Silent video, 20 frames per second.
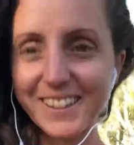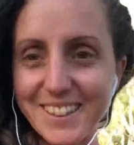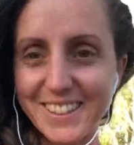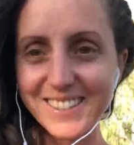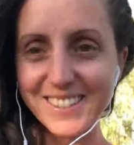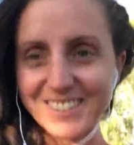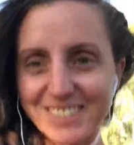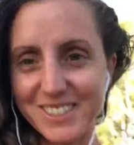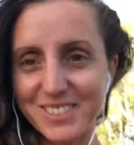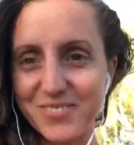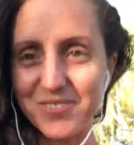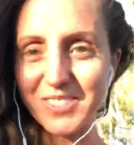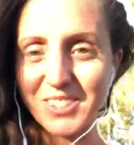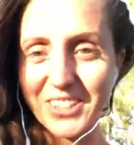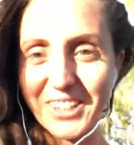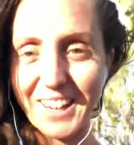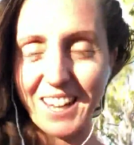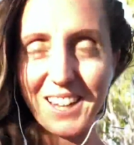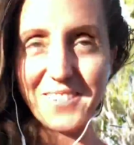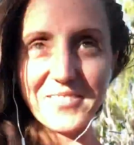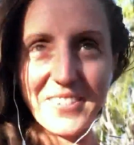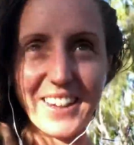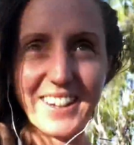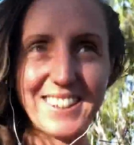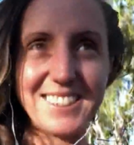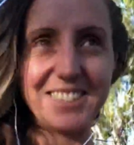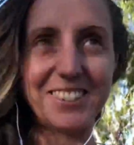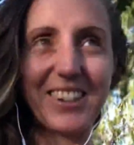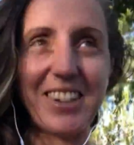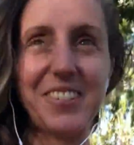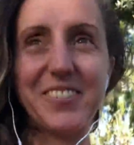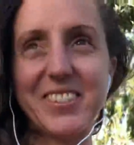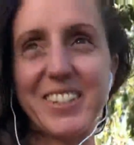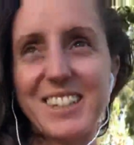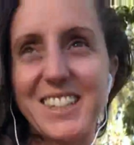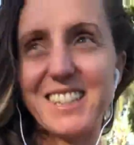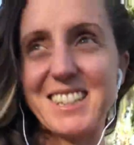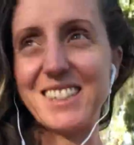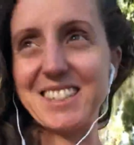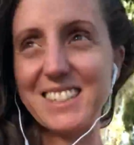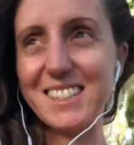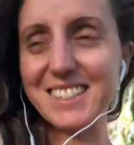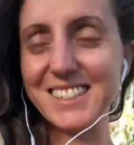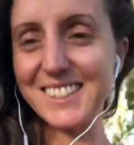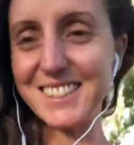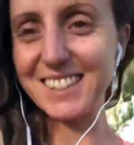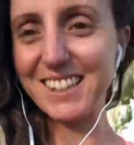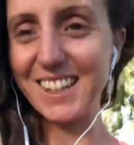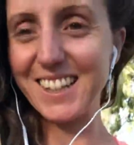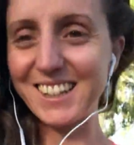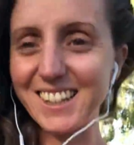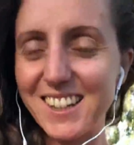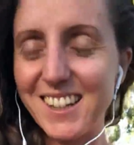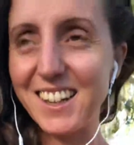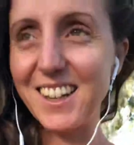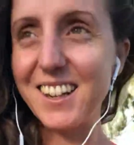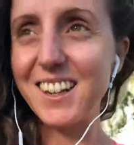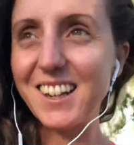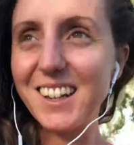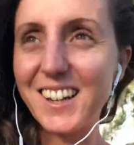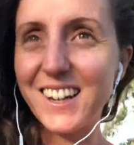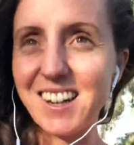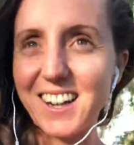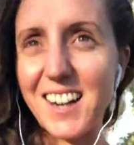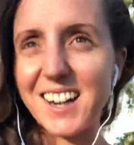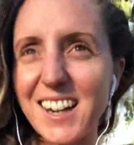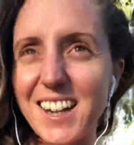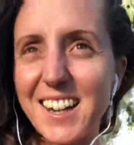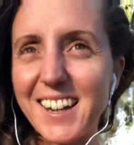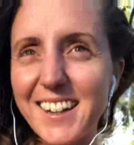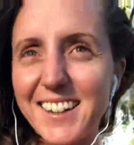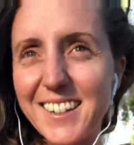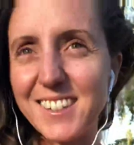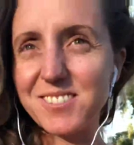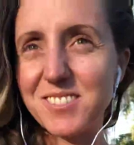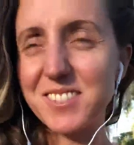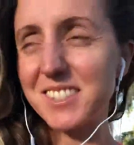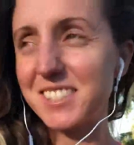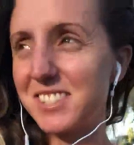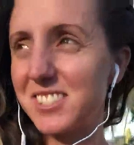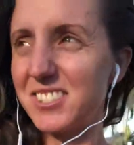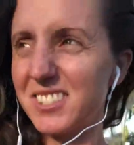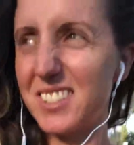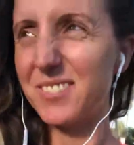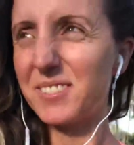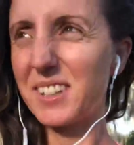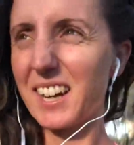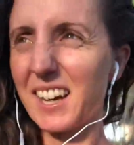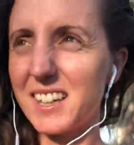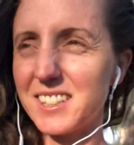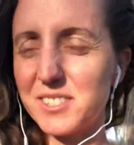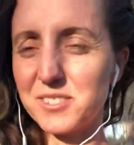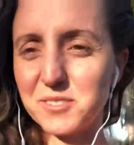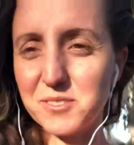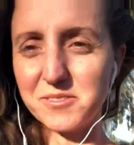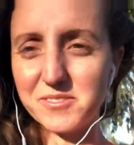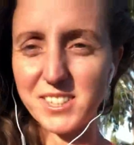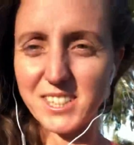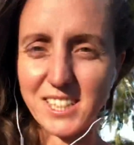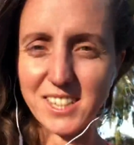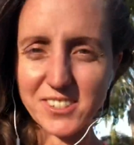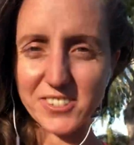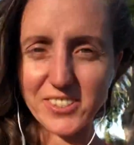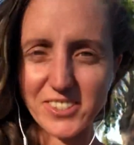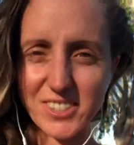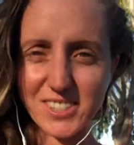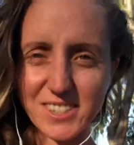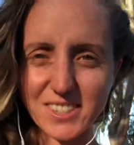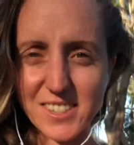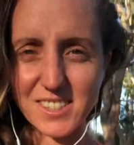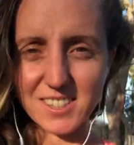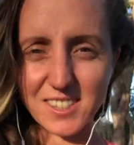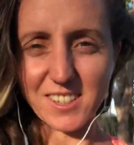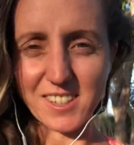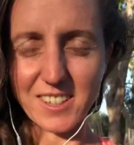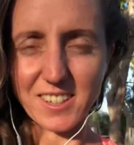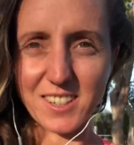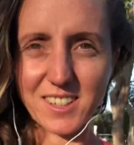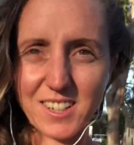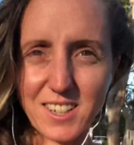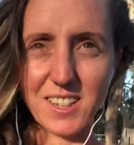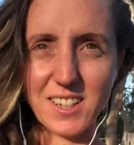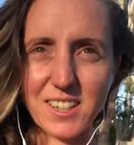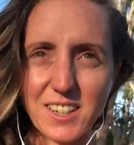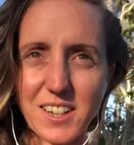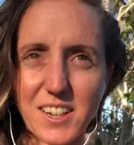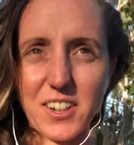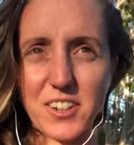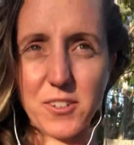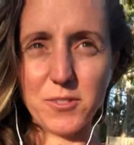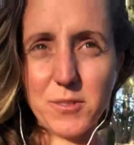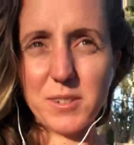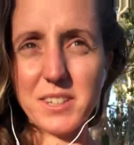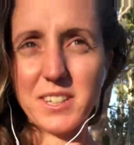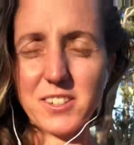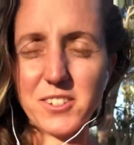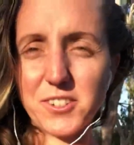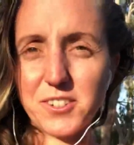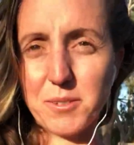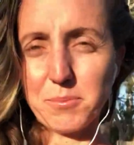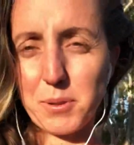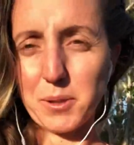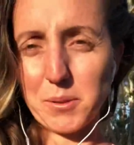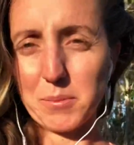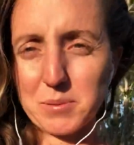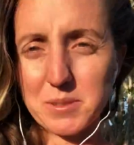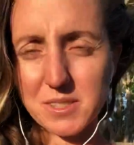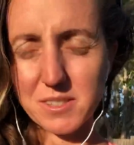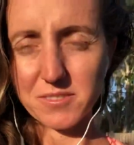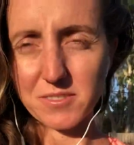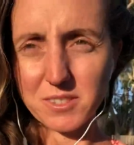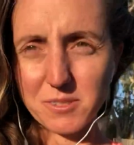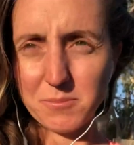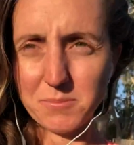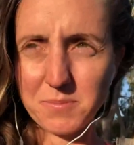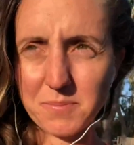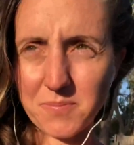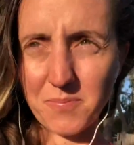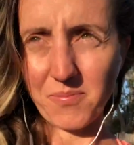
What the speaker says: Good morning, big dreamers. I want to do some casual videos that I don't really know the purpose of them.